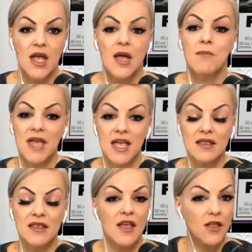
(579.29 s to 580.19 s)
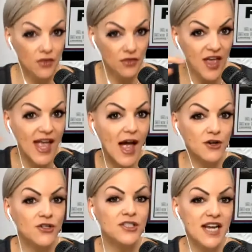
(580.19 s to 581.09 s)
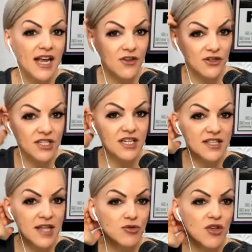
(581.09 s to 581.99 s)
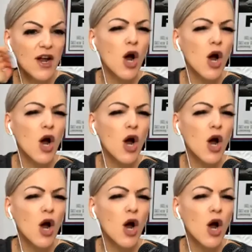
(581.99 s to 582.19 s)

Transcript: means they understand there's an assumption there,